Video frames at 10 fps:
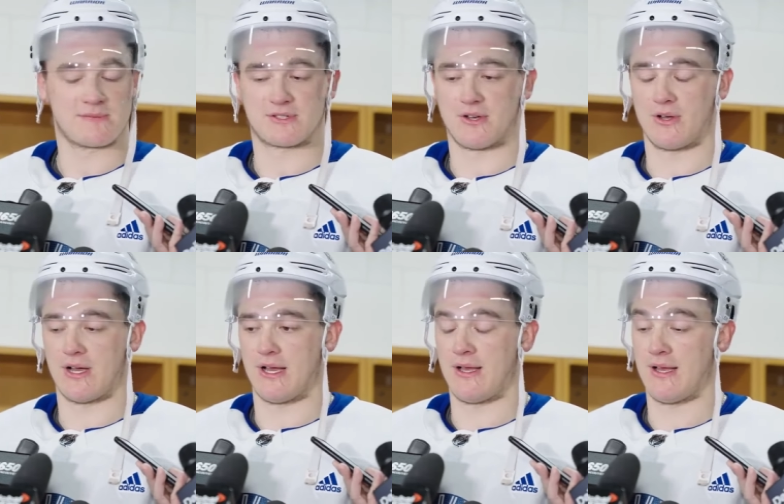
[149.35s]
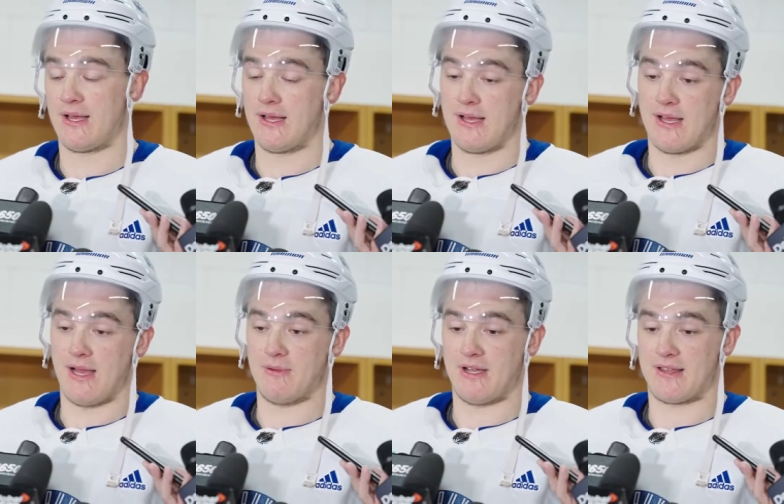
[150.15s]
So, uh,
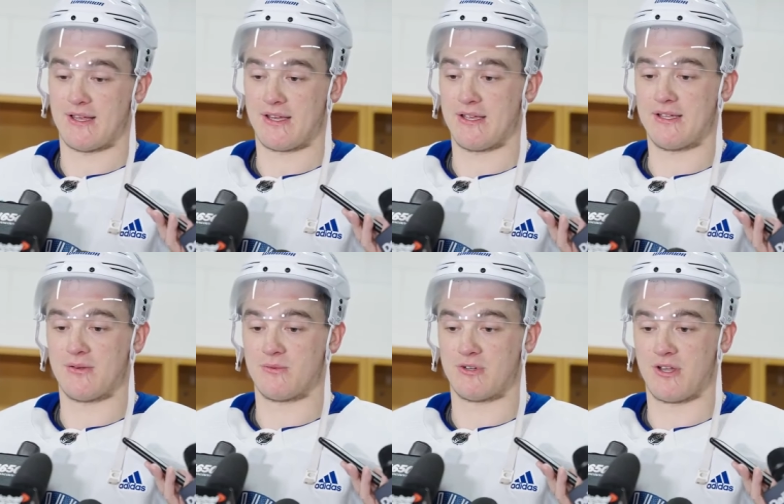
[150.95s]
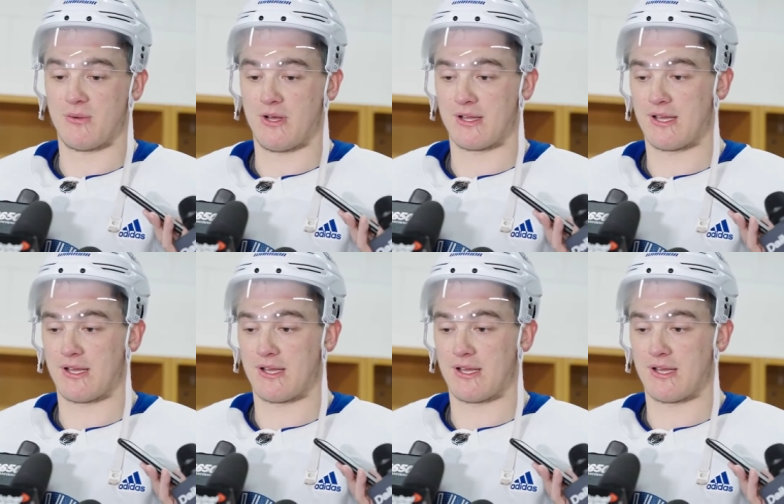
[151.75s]
I mean, I thought he did really well.